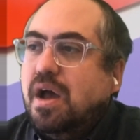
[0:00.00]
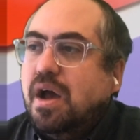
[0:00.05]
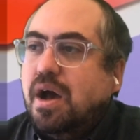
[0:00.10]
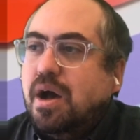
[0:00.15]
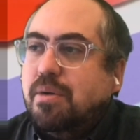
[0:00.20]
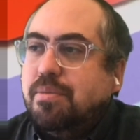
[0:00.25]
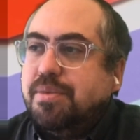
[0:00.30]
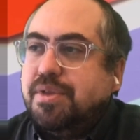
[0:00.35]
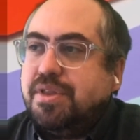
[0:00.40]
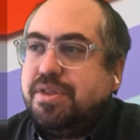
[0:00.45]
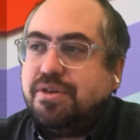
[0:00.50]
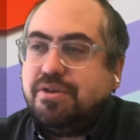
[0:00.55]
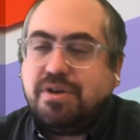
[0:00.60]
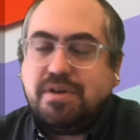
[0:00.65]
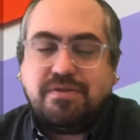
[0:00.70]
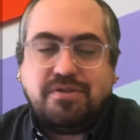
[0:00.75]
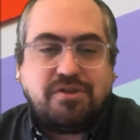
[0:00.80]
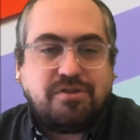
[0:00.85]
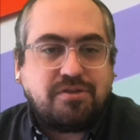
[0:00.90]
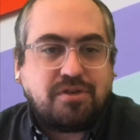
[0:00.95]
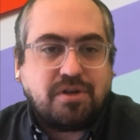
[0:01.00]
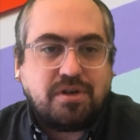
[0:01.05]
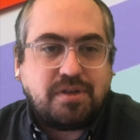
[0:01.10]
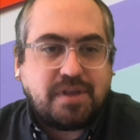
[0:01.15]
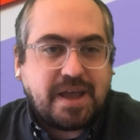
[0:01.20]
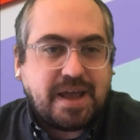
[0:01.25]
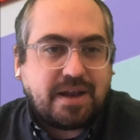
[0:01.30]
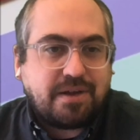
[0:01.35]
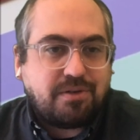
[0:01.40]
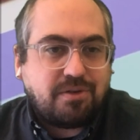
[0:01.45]
But they're even just good
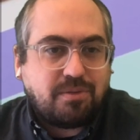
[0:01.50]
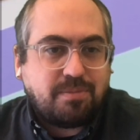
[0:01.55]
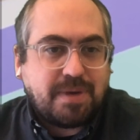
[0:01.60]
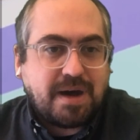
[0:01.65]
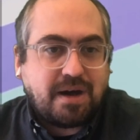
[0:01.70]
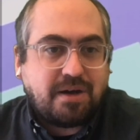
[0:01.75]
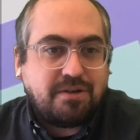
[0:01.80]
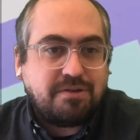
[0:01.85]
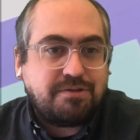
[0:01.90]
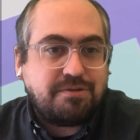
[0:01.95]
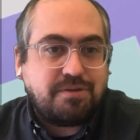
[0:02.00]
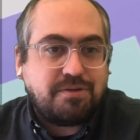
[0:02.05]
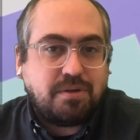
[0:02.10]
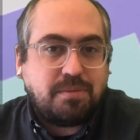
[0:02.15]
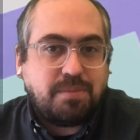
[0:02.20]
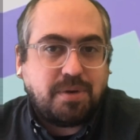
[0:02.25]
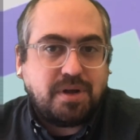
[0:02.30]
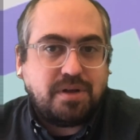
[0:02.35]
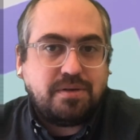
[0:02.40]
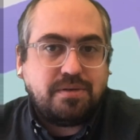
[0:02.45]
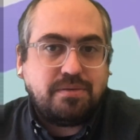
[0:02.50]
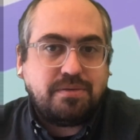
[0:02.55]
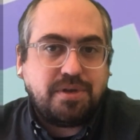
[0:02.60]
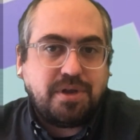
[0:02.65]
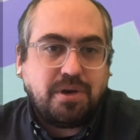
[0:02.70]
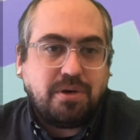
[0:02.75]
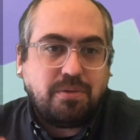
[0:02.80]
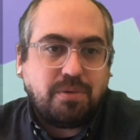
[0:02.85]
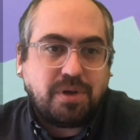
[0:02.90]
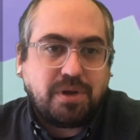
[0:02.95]
to add a little polish to a button,
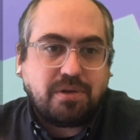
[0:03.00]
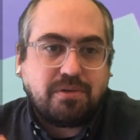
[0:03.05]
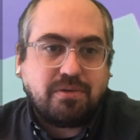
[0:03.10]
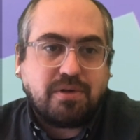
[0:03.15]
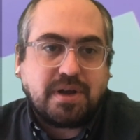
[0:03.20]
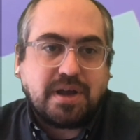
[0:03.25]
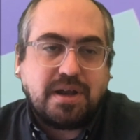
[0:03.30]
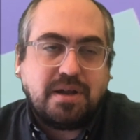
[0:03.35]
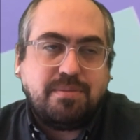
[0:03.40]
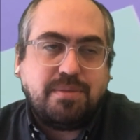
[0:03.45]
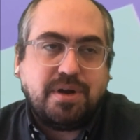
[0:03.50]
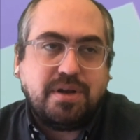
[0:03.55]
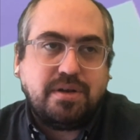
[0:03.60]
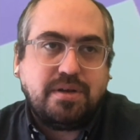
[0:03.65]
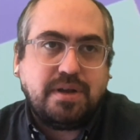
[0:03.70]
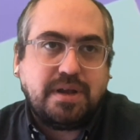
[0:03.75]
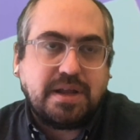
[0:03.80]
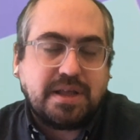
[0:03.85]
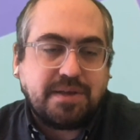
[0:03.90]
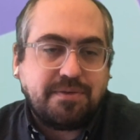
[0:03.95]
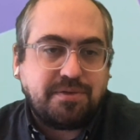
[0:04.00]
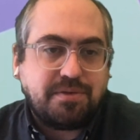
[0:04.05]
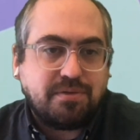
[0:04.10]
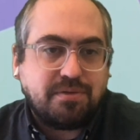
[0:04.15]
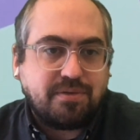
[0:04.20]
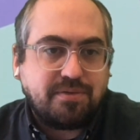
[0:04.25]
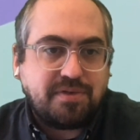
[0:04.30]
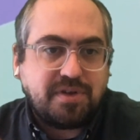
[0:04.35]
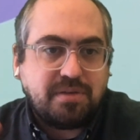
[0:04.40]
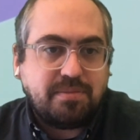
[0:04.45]
when you click on a button and it gives you a
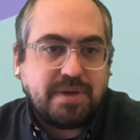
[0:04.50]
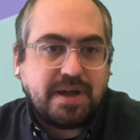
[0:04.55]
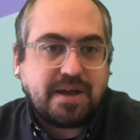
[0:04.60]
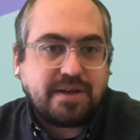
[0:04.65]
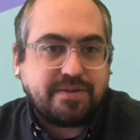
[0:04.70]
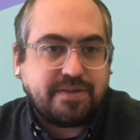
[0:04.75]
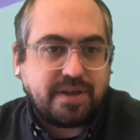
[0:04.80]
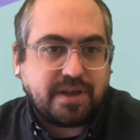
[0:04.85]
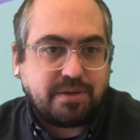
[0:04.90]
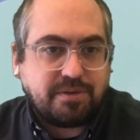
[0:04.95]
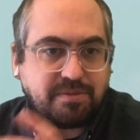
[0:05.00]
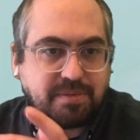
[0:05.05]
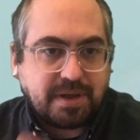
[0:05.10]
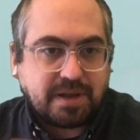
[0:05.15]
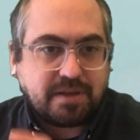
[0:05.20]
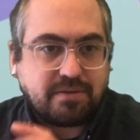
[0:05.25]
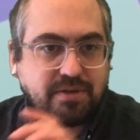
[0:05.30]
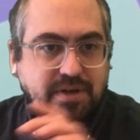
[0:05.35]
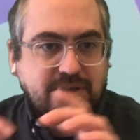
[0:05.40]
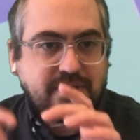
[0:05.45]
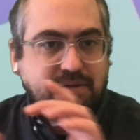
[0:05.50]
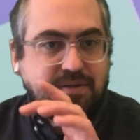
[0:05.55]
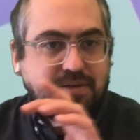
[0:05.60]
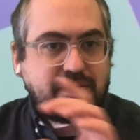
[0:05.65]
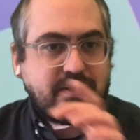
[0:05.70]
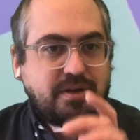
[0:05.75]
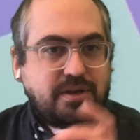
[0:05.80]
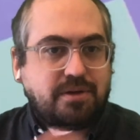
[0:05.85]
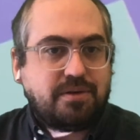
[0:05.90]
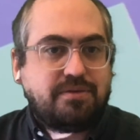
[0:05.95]
little feedback saying it's been clicked,
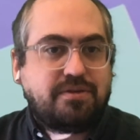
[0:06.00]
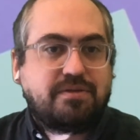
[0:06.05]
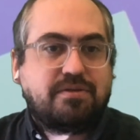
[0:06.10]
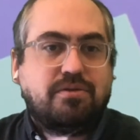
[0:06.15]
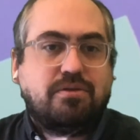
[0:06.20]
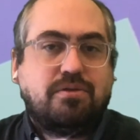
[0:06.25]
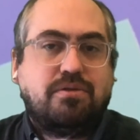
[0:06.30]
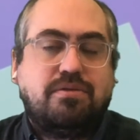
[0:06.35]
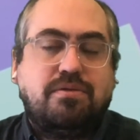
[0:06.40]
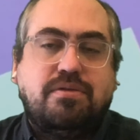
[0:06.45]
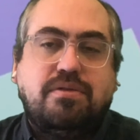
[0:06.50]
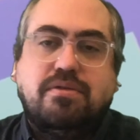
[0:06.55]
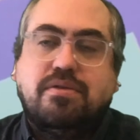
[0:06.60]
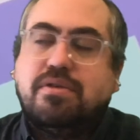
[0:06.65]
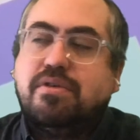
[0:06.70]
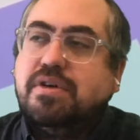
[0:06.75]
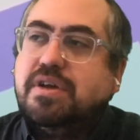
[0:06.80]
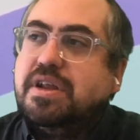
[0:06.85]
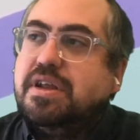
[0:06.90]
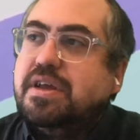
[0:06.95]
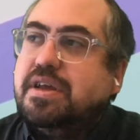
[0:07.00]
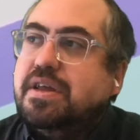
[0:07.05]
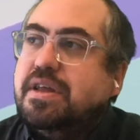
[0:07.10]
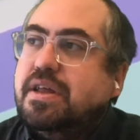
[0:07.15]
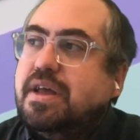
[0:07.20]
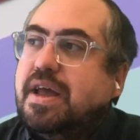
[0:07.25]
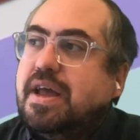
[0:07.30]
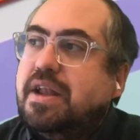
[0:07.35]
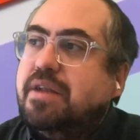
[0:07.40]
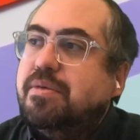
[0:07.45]
just a little
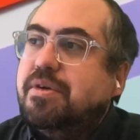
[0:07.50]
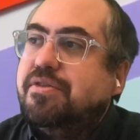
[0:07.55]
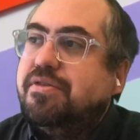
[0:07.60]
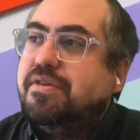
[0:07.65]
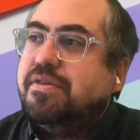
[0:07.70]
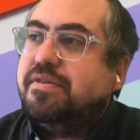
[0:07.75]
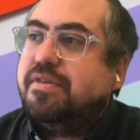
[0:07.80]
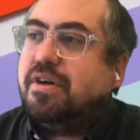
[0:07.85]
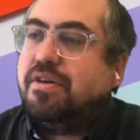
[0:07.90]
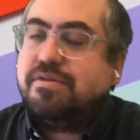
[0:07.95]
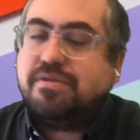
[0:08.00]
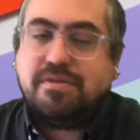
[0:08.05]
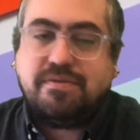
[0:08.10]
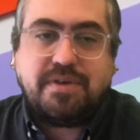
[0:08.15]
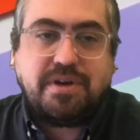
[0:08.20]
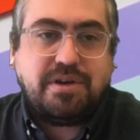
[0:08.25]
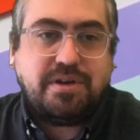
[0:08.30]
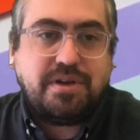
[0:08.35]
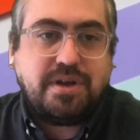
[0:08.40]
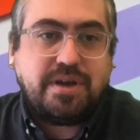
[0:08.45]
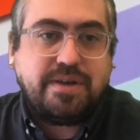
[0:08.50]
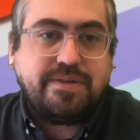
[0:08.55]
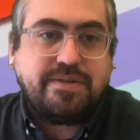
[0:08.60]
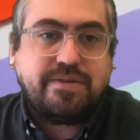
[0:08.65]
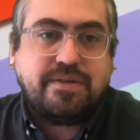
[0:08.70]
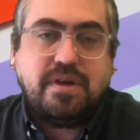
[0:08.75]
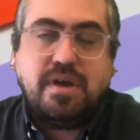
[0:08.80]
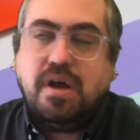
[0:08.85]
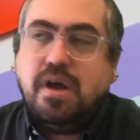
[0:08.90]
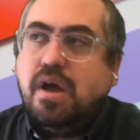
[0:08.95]
animation. It's also very
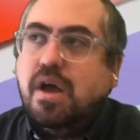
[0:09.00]
nice.